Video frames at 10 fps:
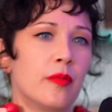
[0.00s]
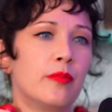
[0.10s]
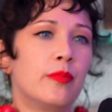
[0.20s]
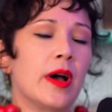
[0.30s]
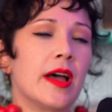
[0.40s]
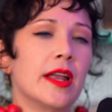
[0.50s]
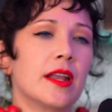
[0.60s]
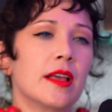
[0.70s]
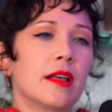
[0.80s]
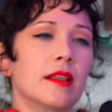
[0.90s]
But
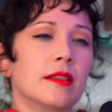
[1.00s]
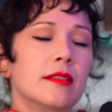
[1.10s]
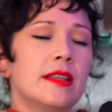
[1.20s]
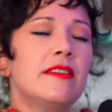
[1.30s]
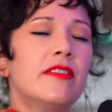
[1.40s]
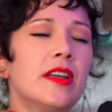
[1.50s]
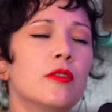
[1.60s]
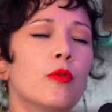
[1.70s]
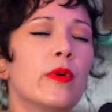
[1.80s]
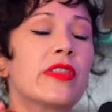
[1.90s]
leave it
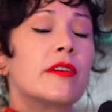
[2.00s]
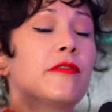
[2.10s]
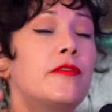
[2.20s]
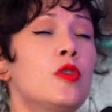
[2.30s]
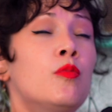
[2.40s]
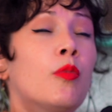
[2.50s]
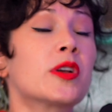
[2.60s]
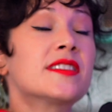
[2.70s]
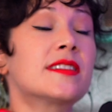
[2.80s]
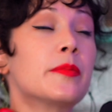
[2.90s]
with a few
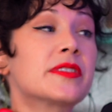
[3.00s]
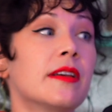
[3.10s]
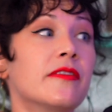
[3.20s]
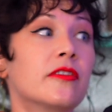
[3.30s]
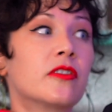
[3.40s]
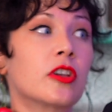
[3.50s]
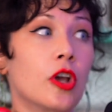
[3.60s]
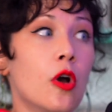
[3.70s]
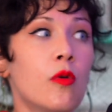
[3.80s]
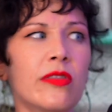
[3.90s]
more steps left to
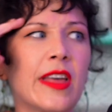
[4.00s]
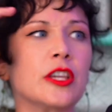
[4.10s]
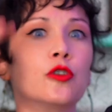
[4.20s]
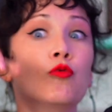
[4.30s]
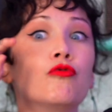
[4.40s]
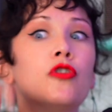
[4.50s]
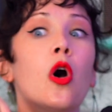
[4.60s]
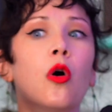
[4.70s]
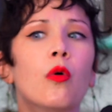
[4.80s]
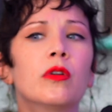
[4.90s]
go that you
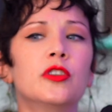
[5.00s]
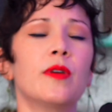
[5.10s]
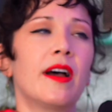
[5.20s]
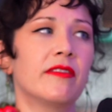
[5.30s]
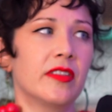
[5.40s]
know you have to